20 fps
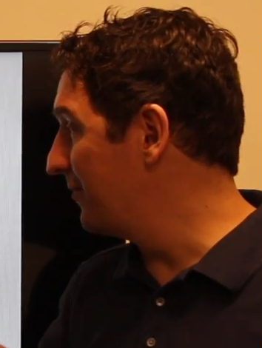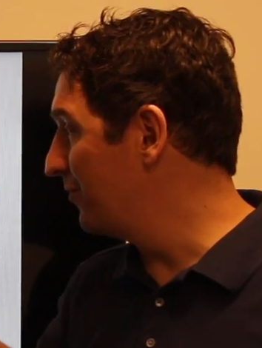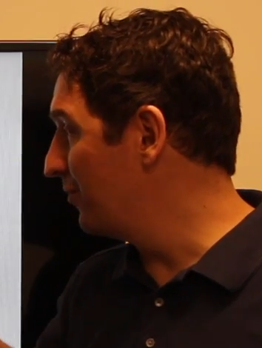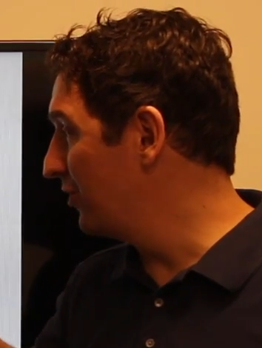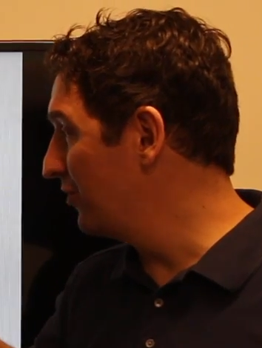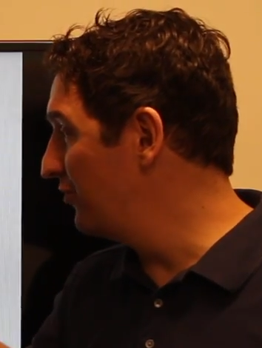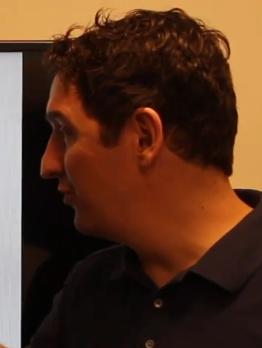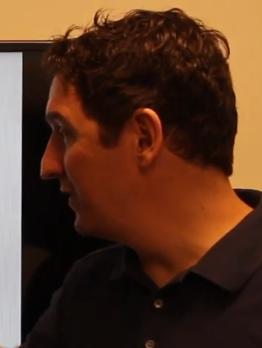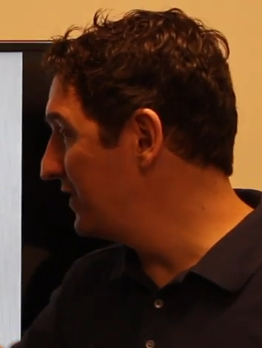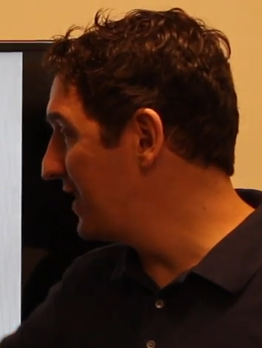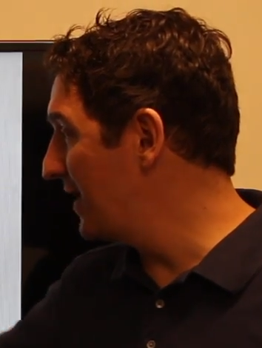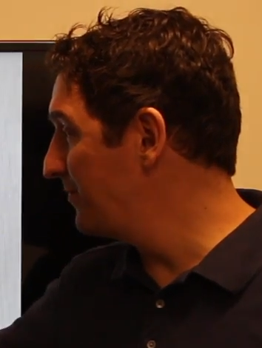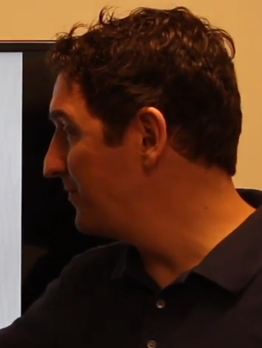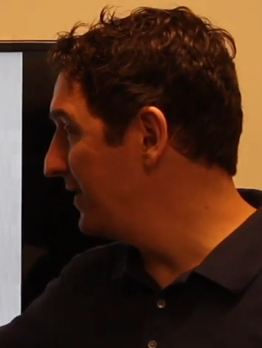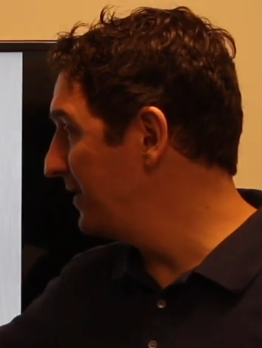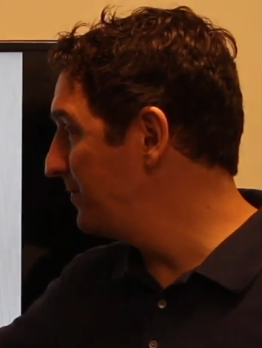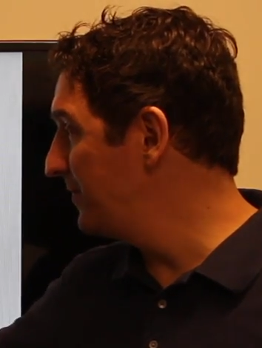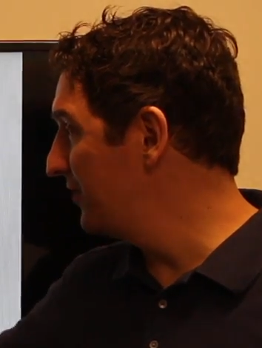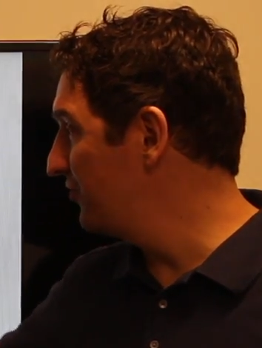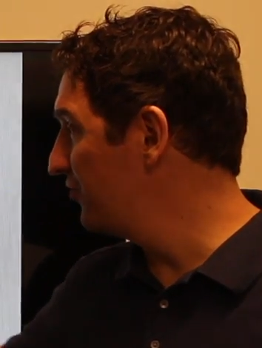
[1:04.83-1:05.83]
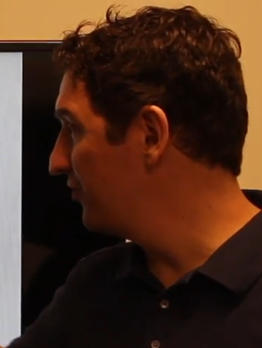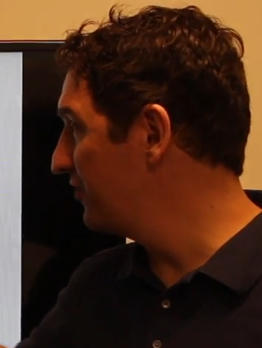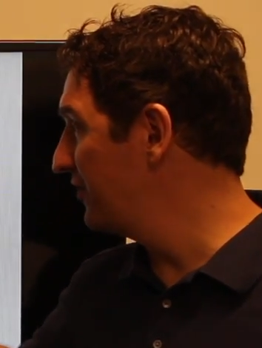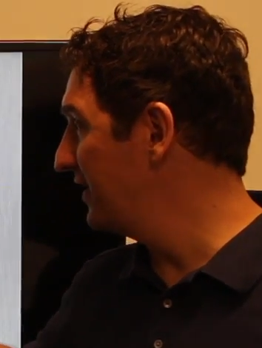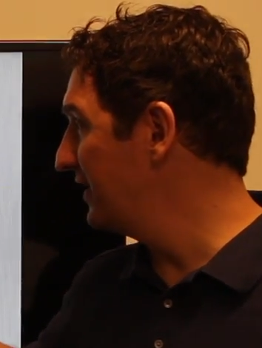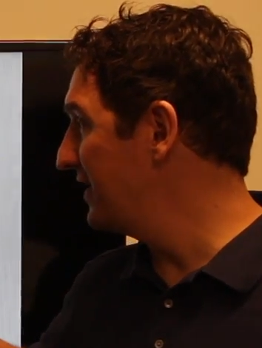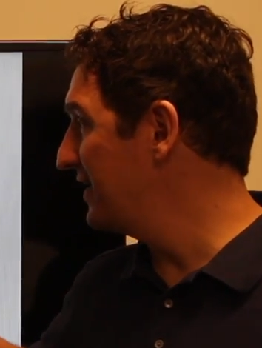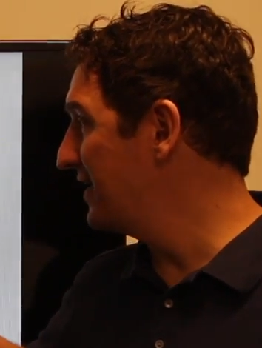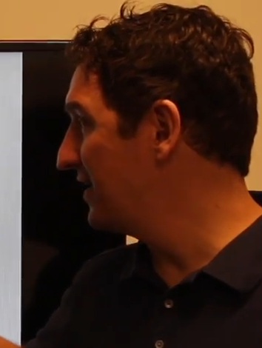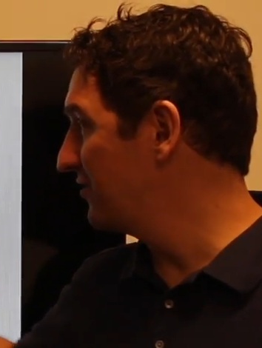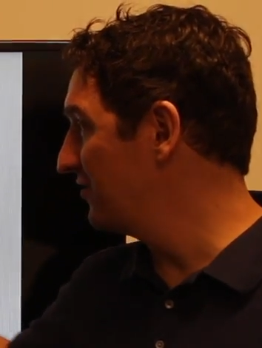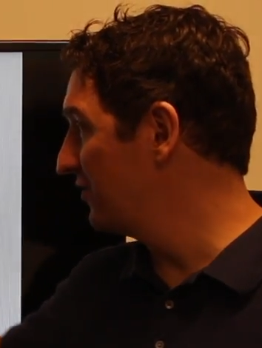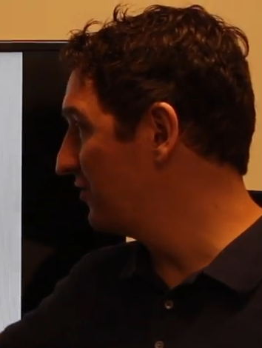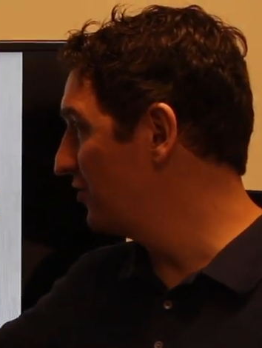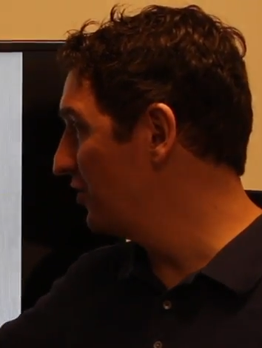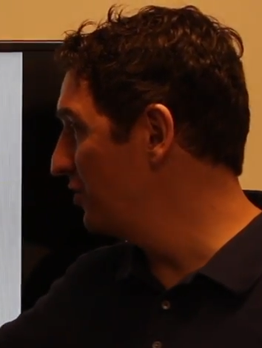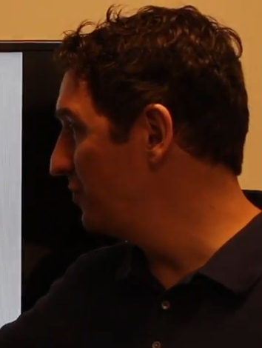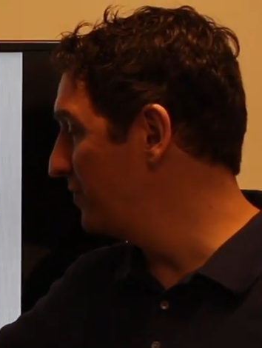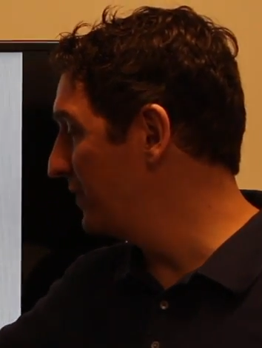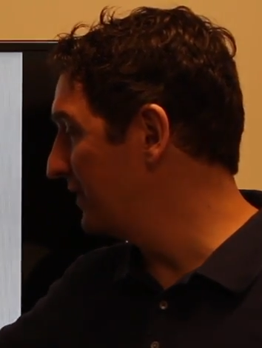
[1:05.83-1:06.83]
We're doing that big picture thinking as a
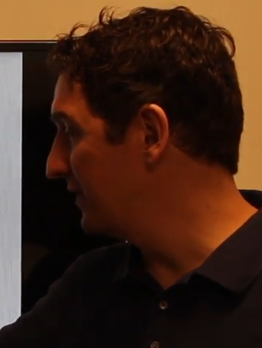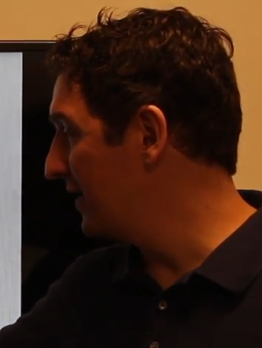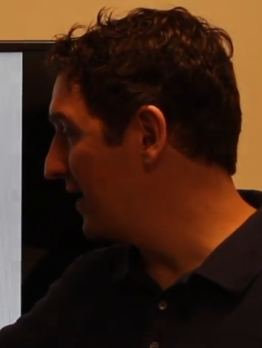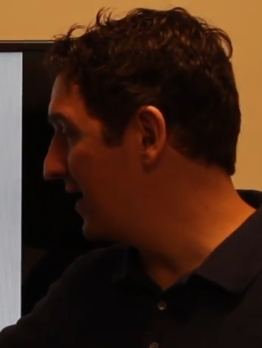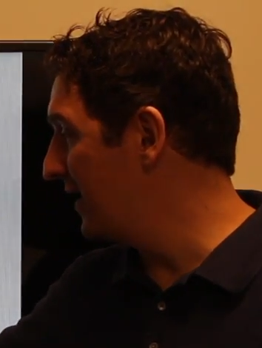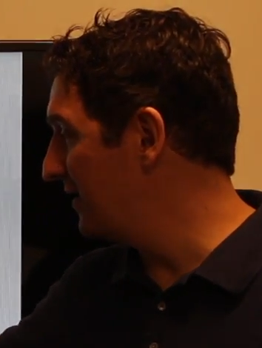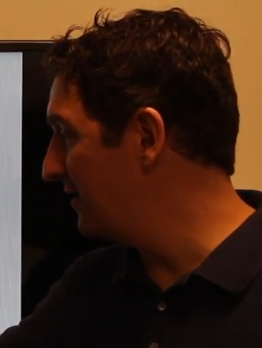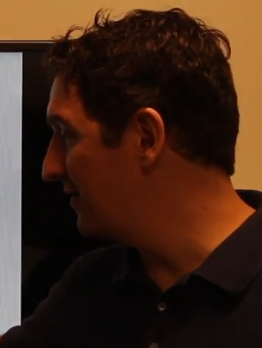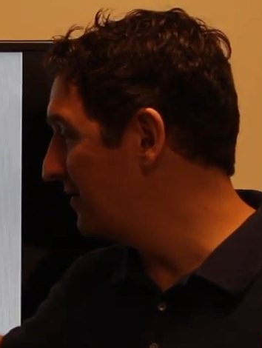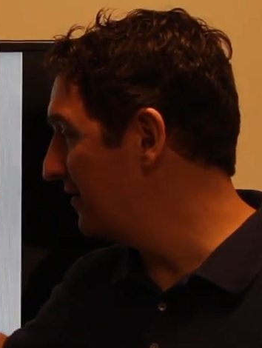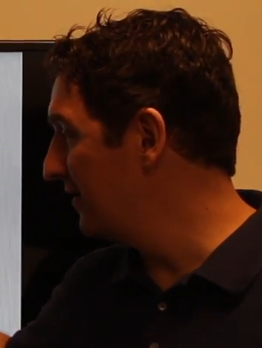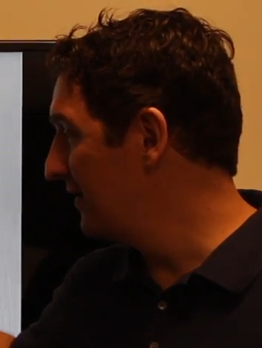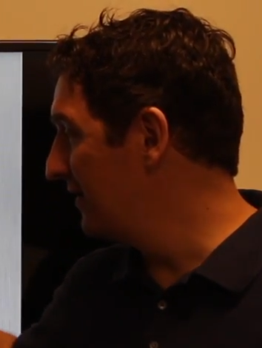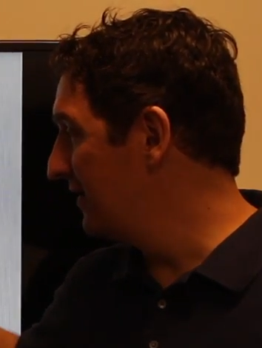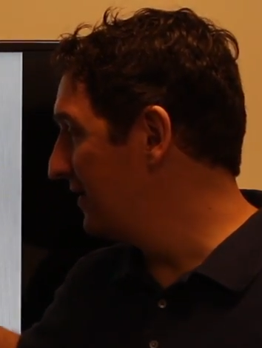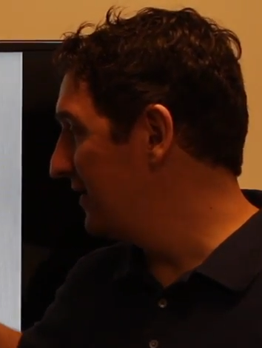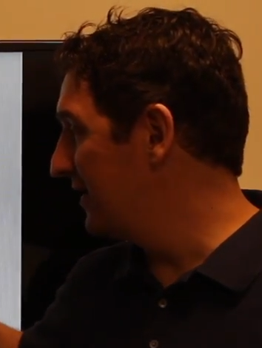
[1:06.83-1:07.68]
group and